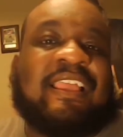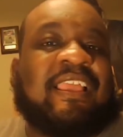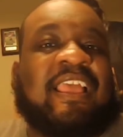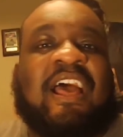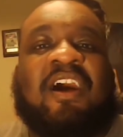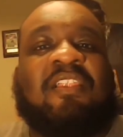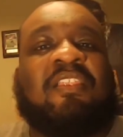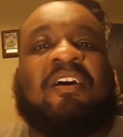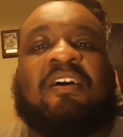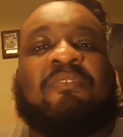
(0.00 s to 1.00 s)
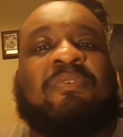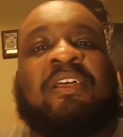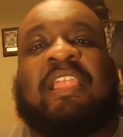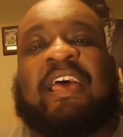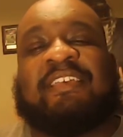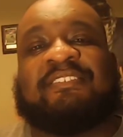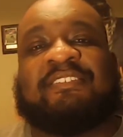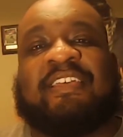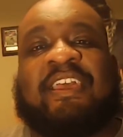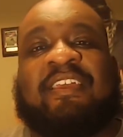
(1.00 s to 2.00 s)
Kyle Long realizes
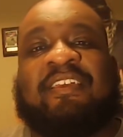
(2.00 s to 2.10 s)
that.